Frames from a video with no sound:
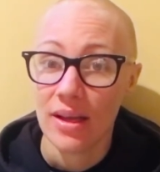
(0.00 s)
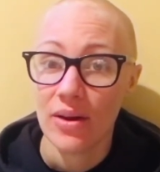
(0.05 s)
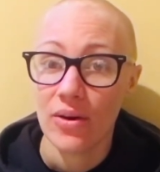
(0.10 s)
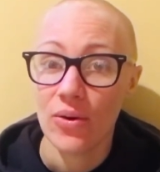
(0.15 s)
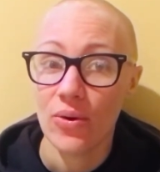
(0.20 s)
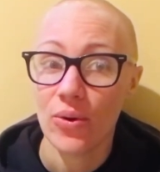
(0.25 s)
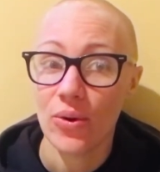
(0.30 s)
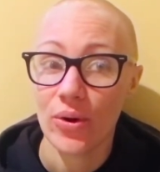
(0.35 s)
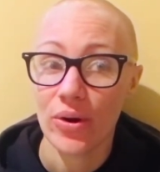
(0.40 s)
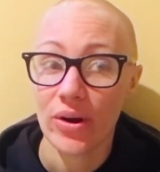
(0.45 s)

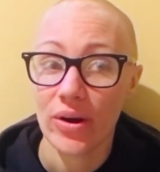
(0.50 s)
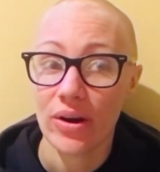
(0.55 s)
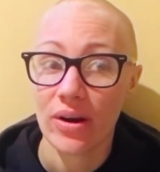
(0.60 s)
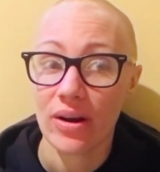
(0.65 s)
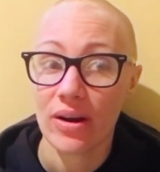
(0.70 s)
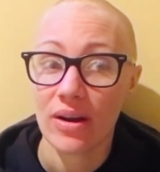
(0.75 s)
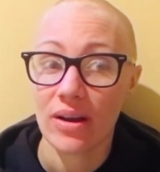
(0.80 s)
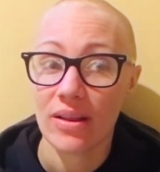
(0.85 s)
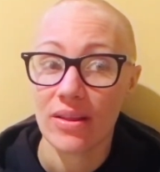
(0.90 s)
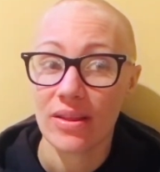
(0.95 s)

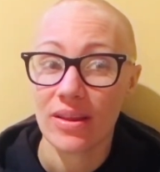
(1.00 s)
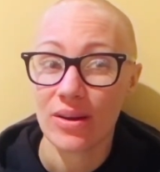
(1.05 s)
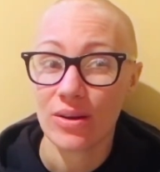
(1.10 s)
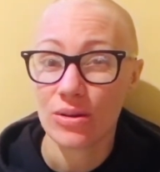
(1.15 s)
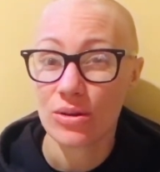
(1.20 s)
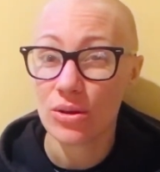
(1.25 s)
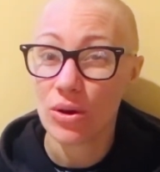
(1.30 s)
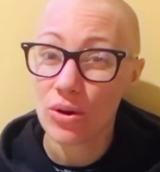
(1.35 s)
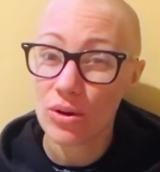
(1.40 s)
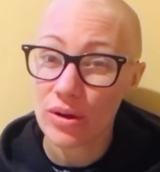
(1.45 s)
or their
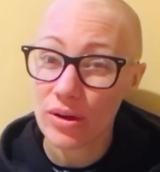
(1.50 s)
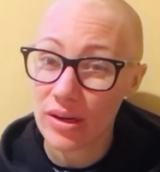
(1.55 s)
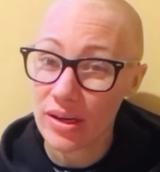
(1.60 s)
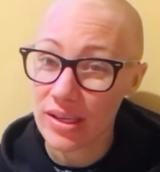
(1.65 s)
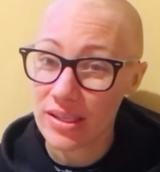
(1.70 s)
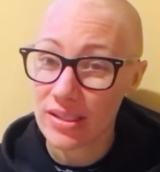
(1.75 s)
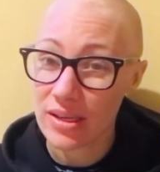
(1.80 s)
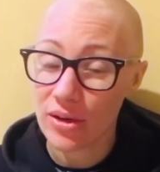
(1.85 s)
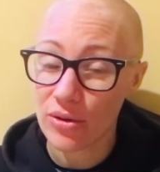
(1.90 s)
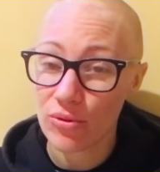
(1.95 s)
solar
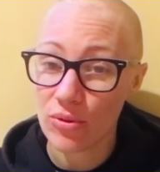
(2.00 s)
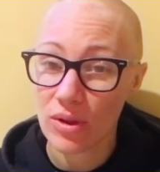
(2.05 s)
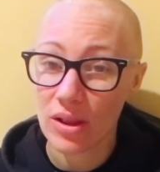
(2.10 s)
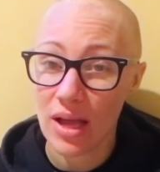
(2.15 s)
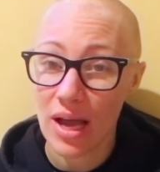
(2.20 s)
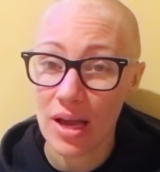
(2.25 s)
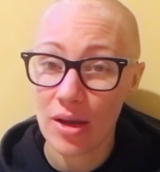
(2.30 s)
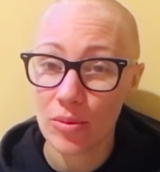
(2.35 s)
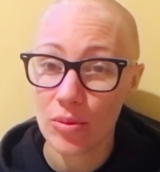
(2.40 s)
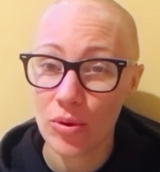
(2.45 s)
is
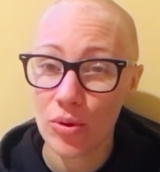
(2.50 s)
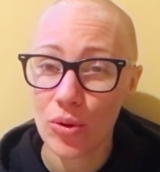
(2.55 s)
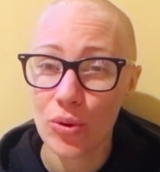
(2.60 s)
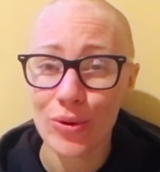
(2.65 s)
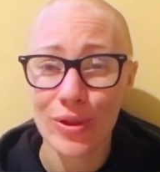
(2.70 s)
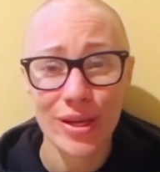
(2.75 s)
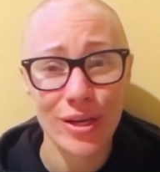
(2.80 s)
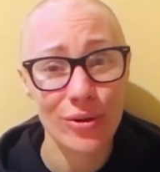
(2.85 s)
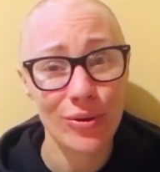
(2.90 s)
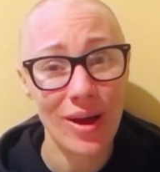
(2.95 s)
unreliable or
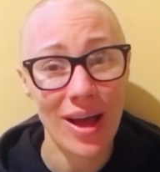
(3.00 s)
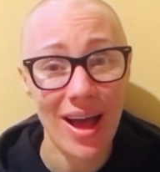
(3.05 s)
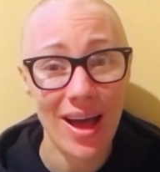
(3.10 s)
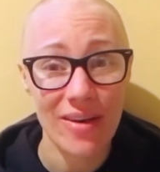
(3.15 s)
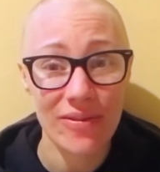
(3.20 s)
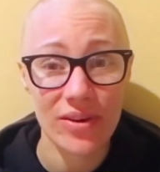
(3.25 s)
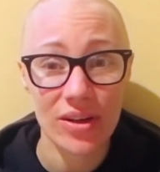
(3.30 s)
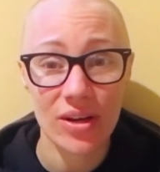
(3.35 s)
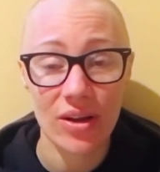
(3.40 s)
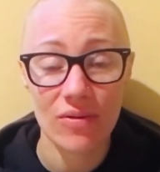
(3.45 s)
they don't
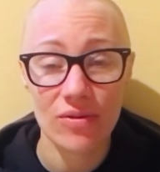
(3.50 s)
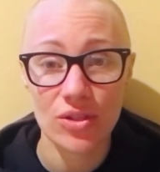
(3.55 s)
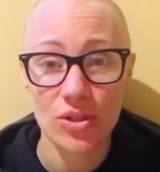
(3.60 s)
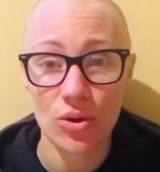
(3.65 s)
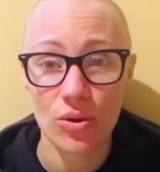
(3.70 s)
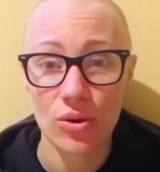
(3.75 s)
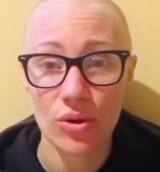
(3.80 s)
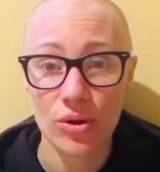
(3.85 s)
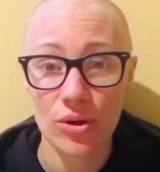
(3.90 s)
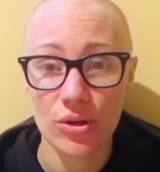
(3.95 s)
have enough
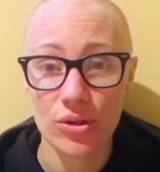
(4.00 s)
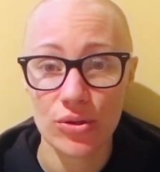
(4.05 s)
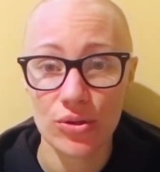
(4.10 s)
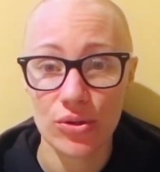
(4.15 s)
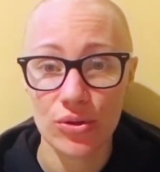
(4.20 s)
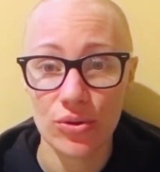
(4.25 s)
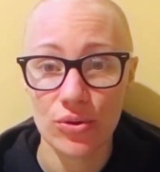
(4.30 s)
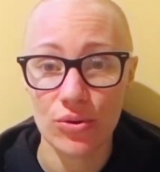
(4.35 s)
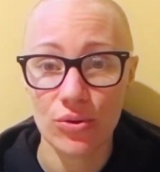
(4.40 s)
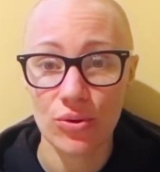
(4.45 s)
solar
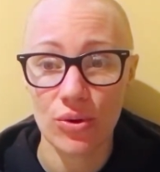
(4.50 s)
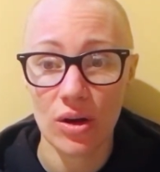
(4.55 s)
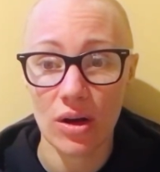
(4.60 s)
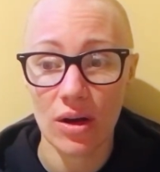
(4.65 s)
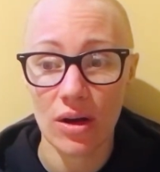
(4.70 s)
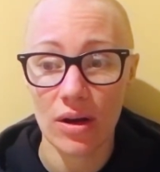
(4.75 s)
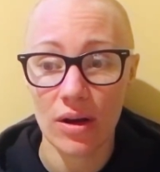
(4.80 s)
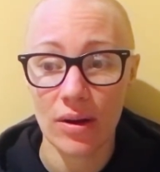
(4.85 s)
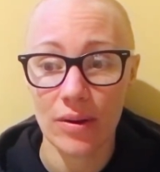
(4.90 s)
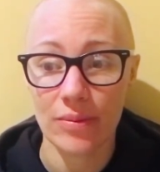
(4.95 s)
to
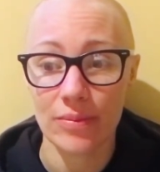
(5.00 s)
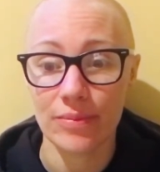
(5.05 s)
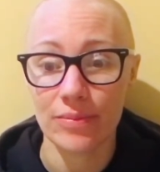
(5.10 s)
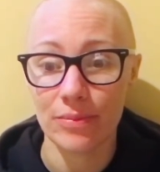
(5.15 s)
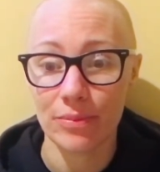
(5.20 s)
um,